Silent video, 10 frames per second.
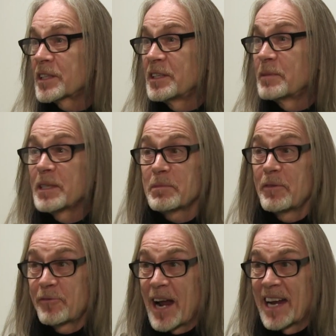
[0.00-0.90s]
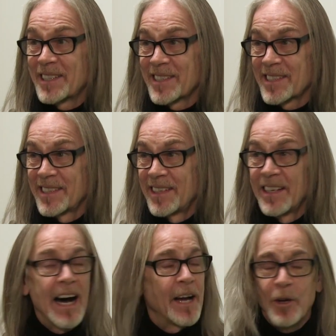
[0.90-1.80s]
see them as my friends.
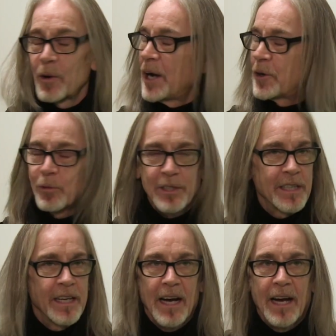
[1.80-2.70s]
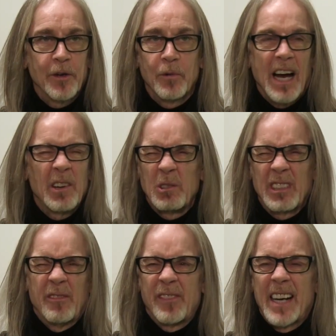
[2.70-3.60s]
I don't say
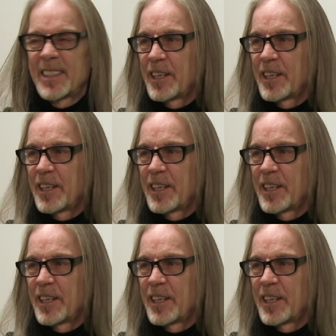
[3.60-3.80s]
fans.